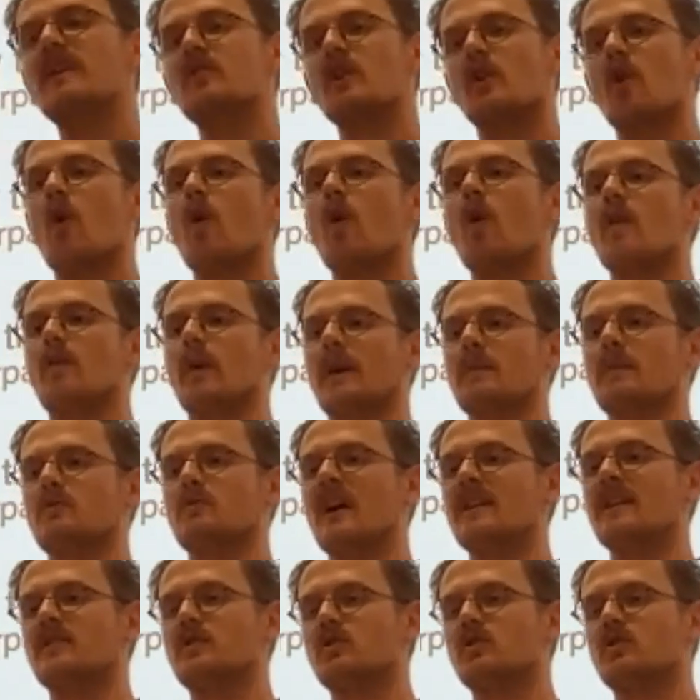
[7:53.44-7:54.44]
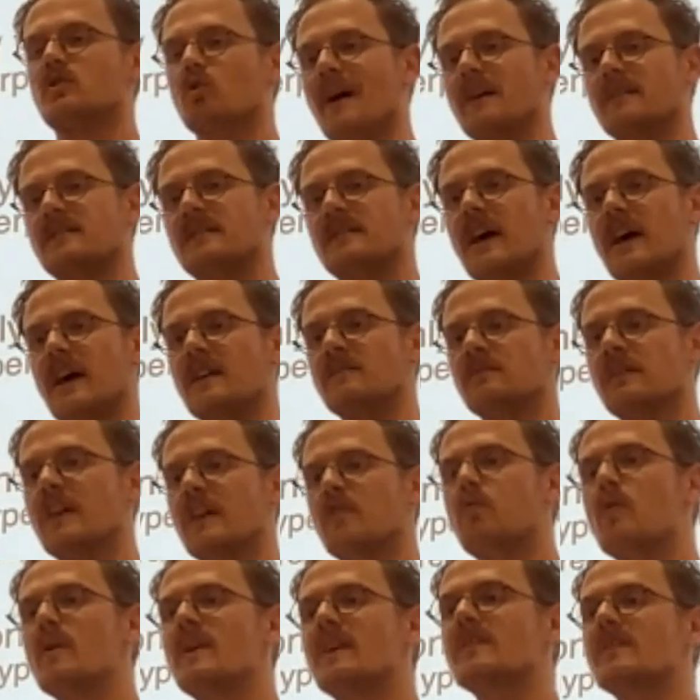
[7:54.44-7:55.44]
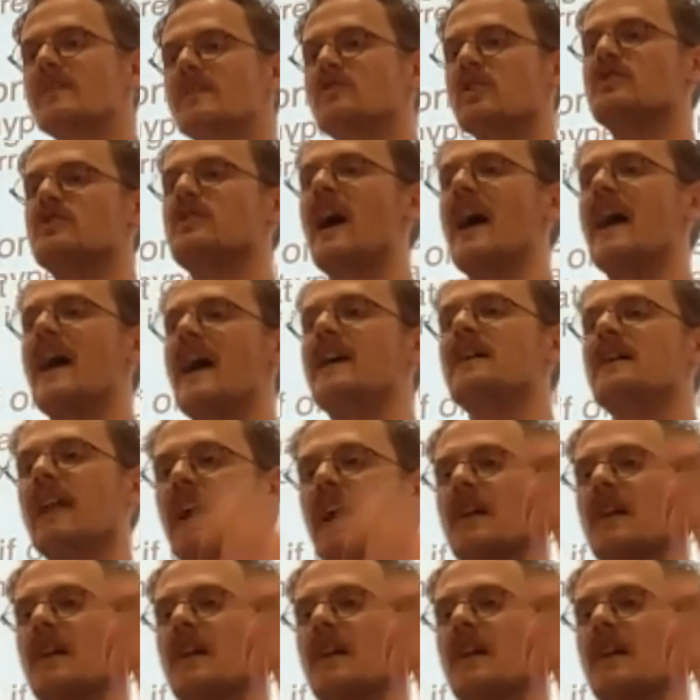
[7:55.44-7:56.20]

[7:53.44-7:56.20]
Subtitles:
really the core of what I'm trying to talk about today. If we can just say